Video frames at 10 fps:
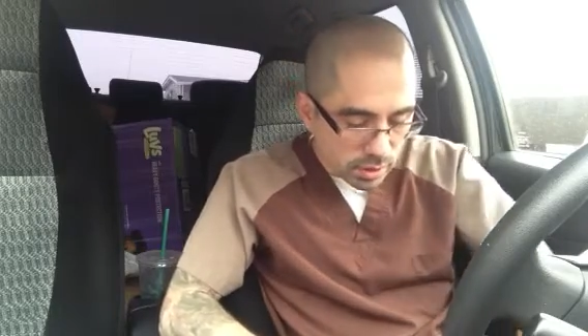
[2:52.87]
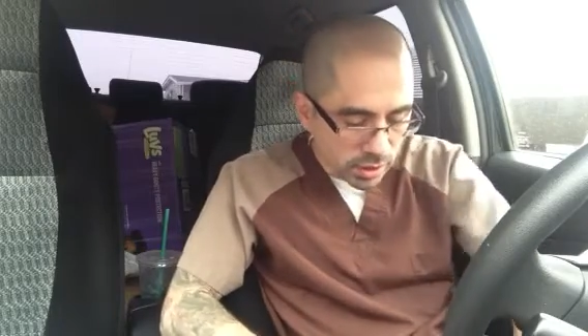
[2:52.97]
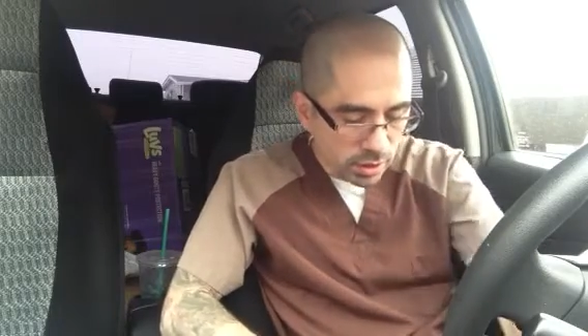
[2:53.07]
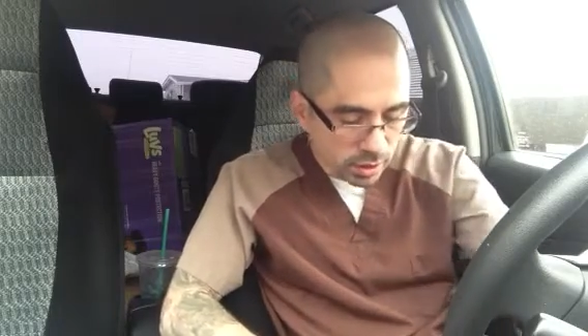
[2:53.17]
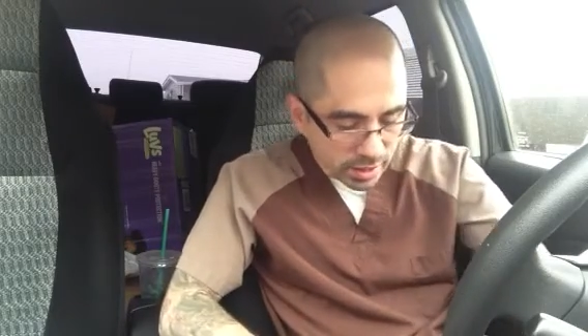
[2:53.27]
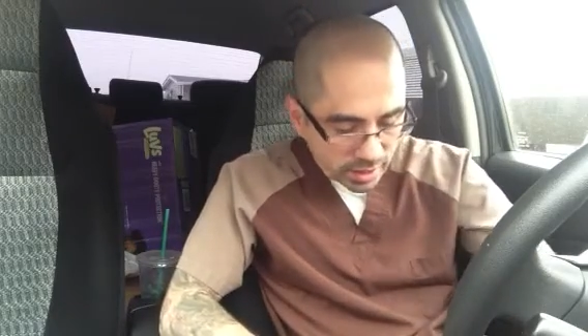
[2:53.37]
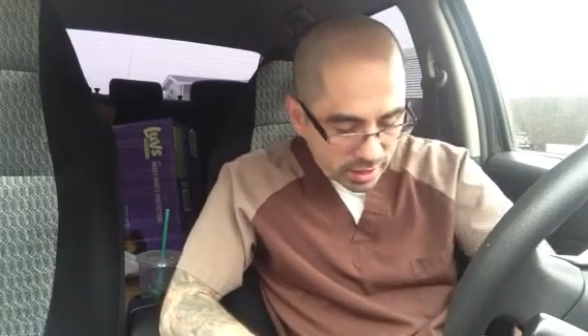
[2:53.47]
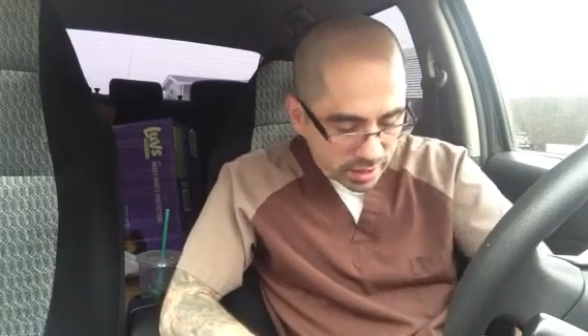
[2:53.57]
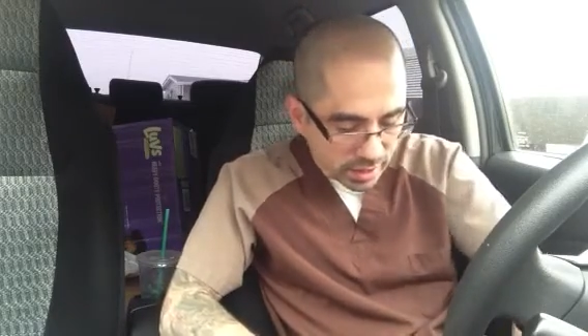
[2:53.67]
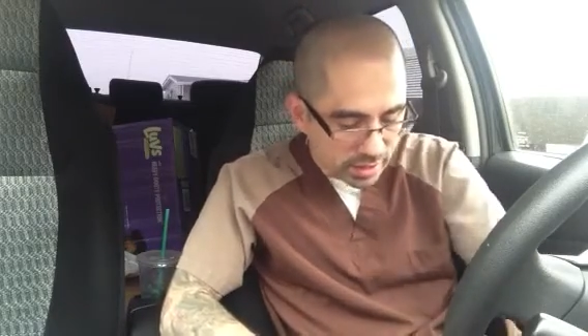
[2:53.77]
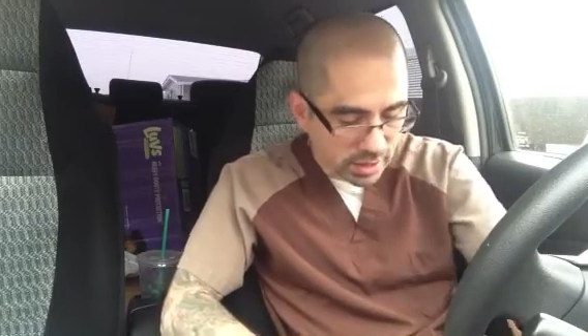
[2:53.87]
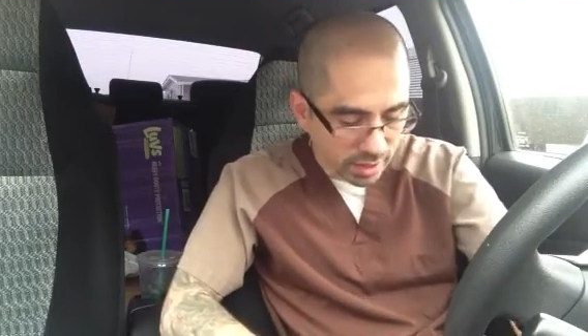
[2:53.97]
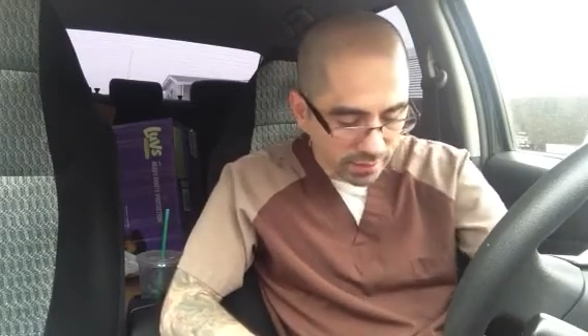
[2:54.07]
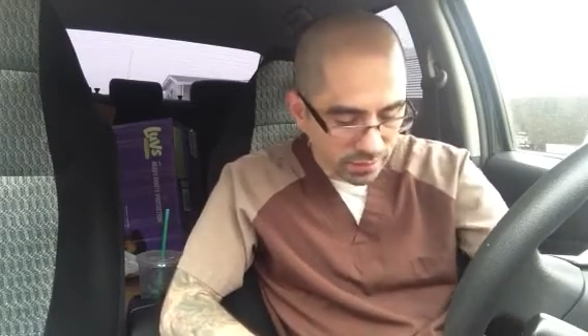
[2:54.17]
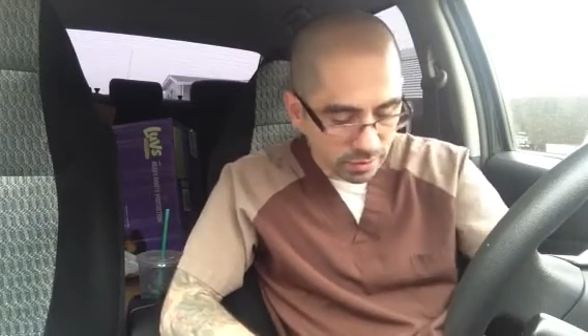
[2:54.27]
I think it is
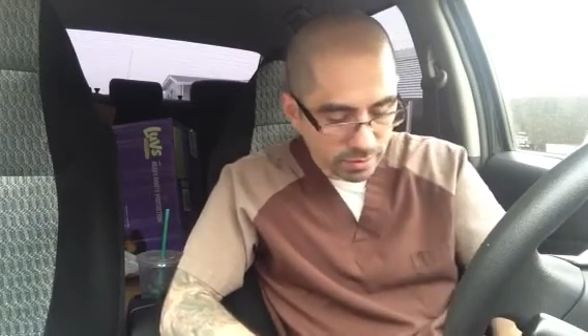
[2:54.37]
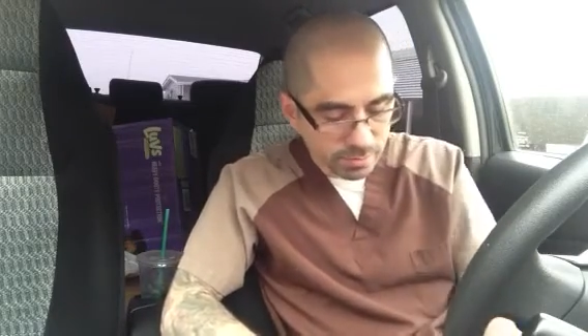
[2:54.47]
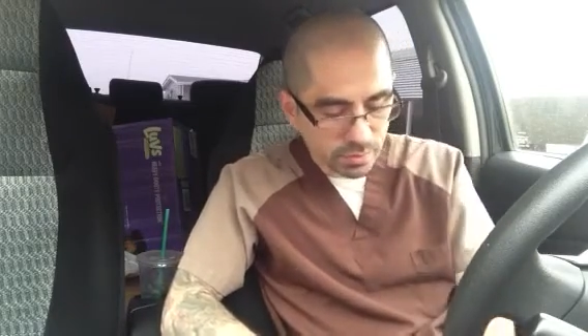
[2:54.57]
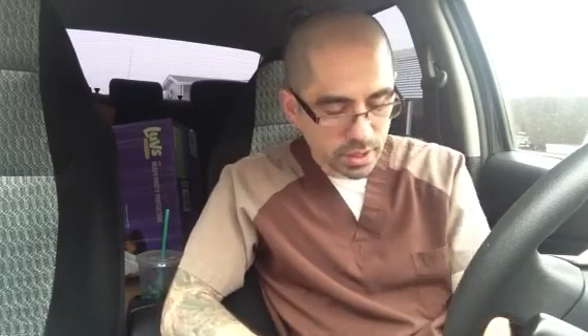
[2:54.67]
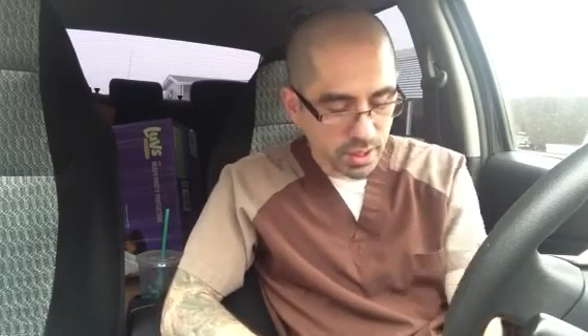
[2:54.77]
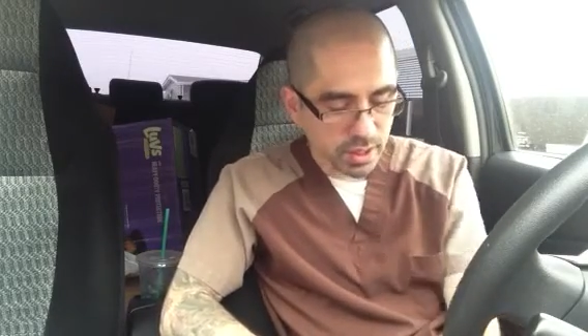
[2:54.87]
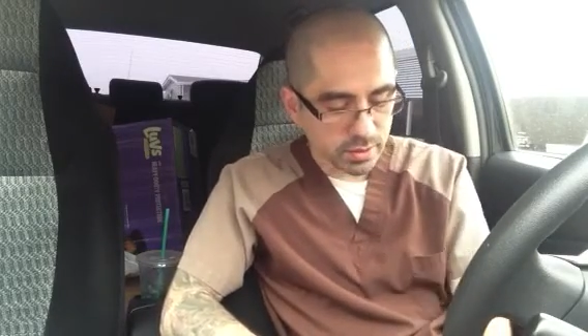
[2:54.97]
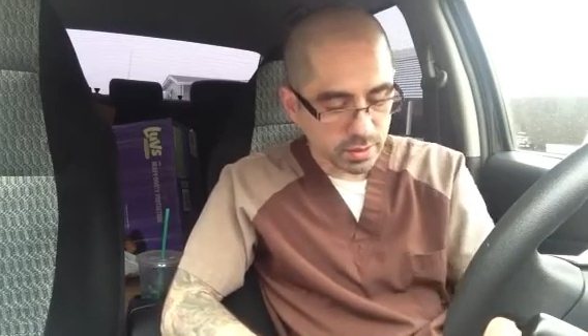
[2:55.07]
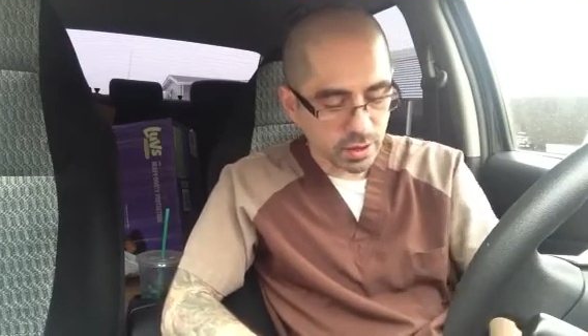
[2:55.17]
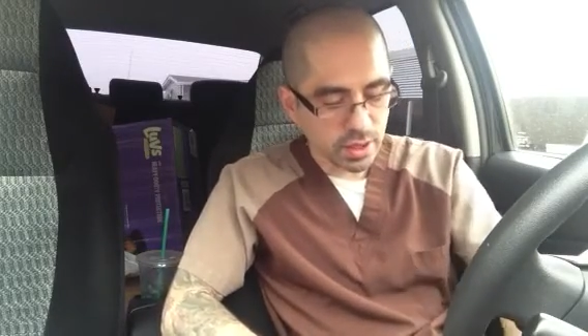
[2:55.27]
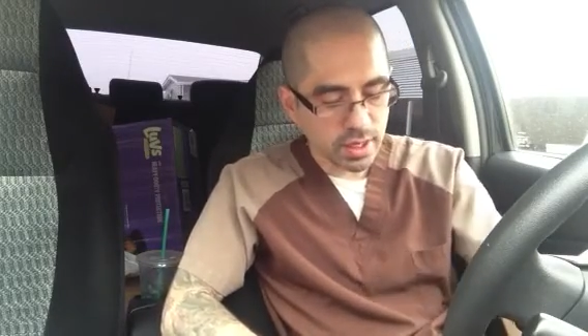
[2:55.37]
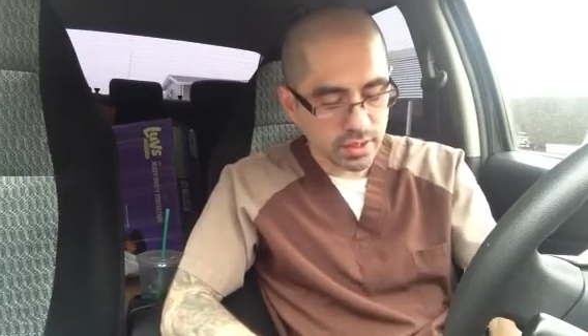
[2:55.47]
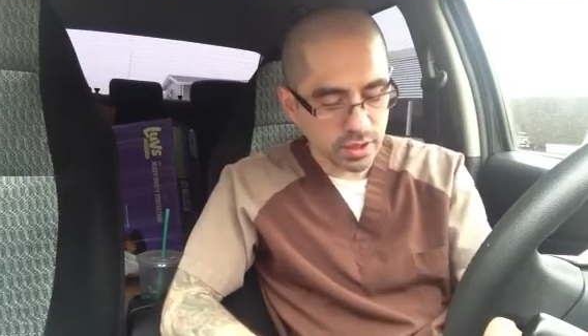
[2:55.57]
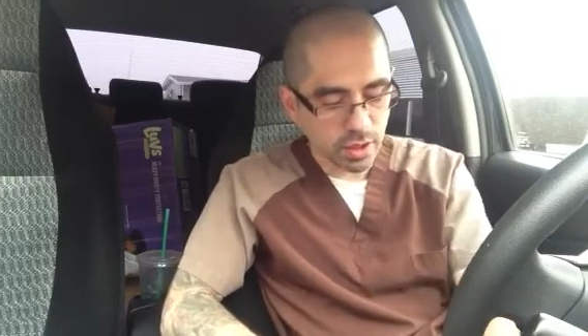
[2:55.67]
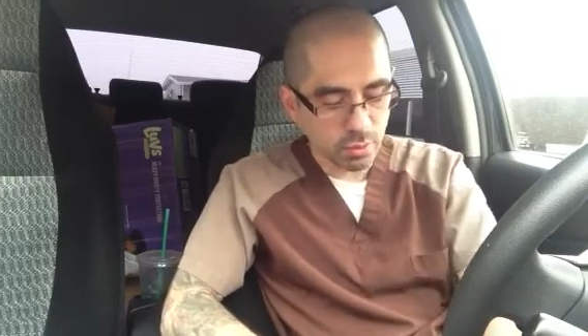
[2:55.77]
helpful, so you
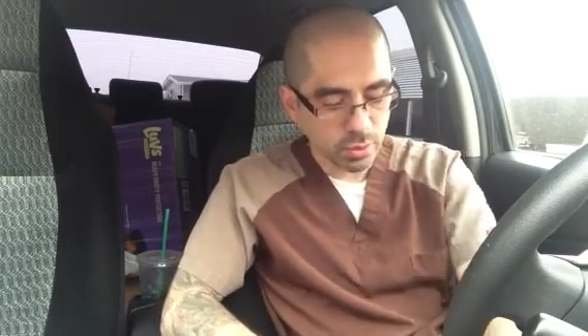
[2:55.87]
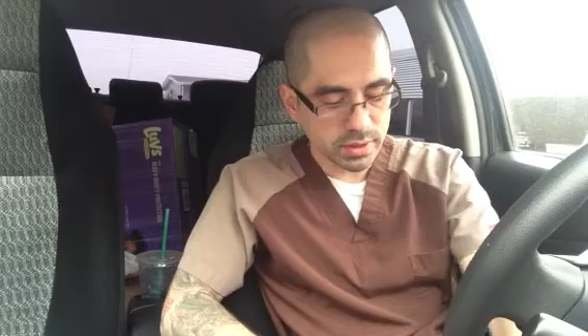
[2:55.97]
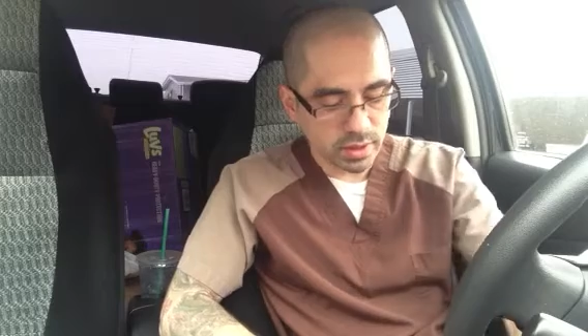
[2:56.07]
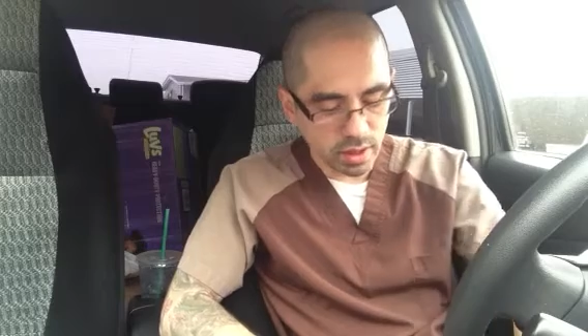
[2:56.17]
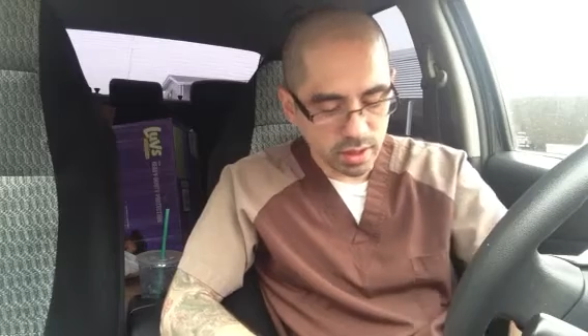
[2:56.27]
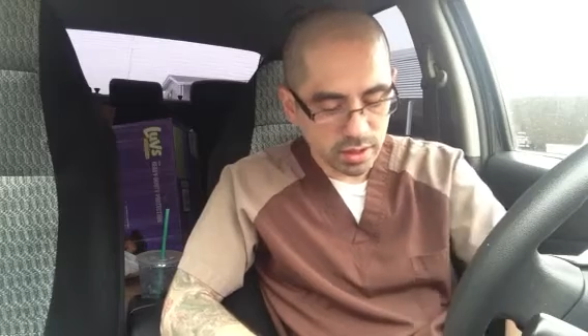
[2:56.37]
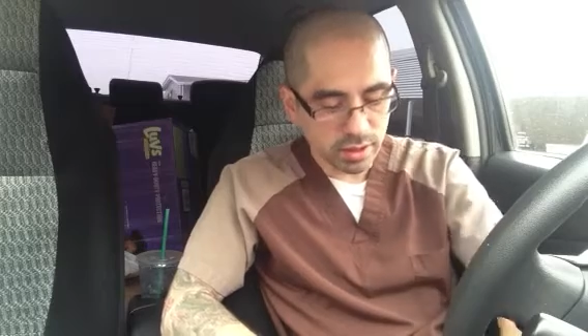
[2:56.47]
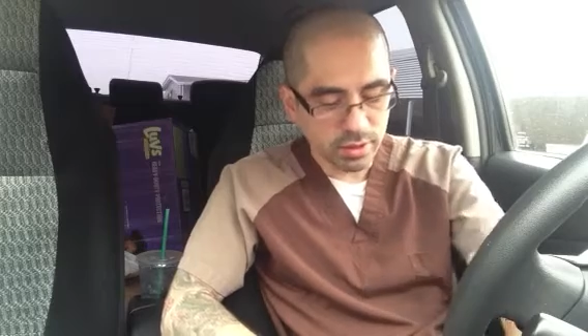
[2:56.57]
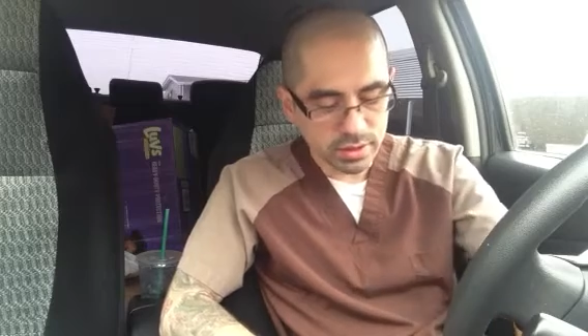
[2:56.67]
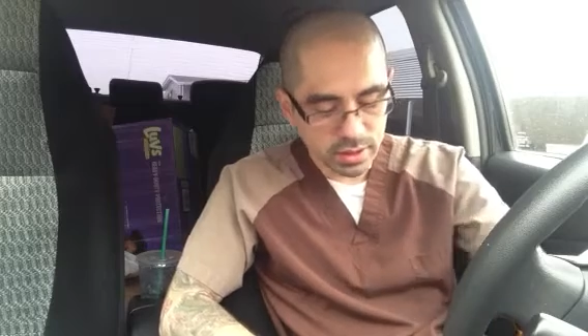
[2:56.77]
guys know what's on clearance,